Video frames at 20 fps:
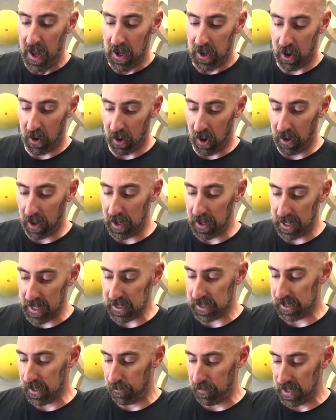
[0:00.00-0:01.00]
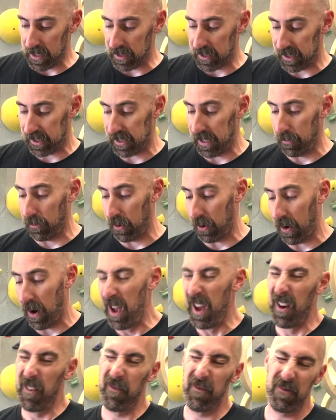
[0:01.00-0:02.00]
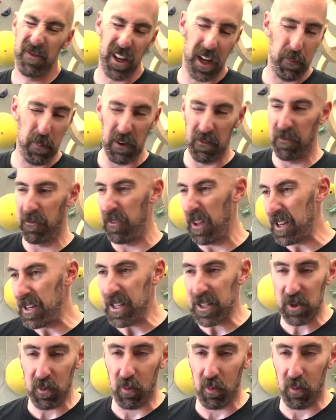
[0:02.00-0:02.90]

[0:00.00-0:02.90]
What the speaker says: You're all going to get something similar. Type in fitness